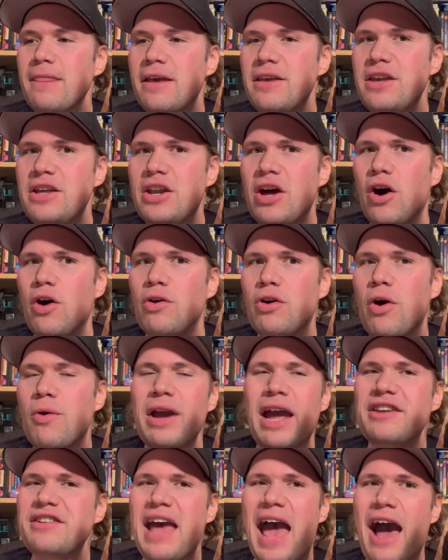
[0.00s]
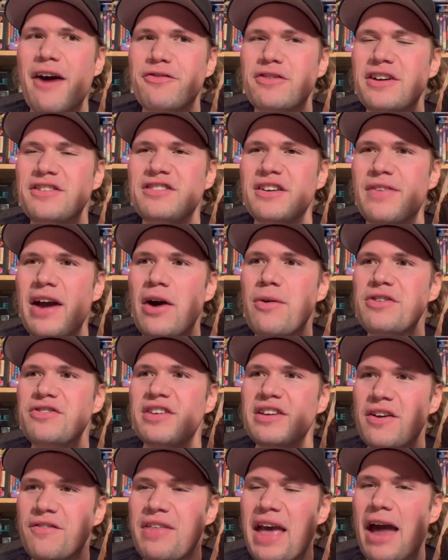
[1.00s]
you know, going out to Africa and stuff, I always
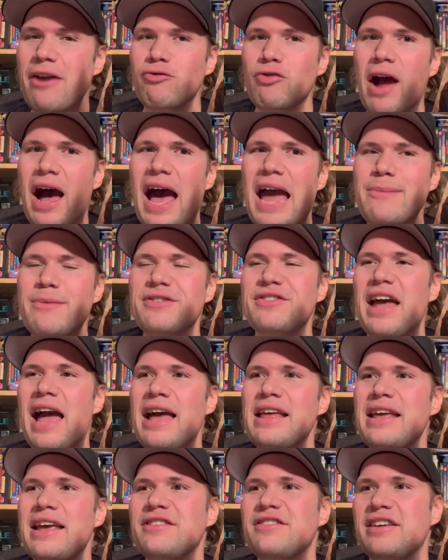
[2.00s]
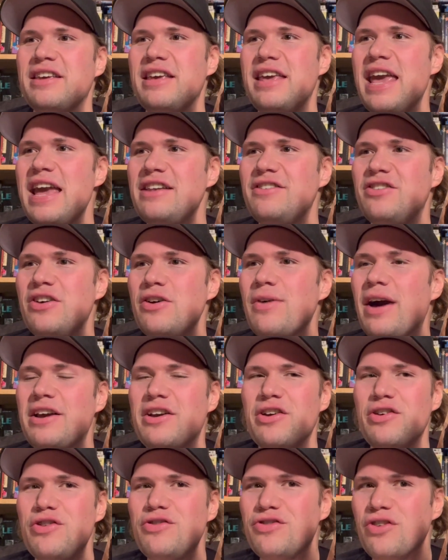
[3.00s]
think of that ride because I as a kid too, I
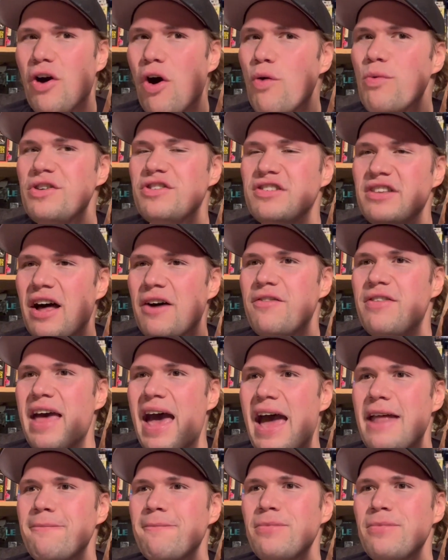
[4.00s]
used to always love that.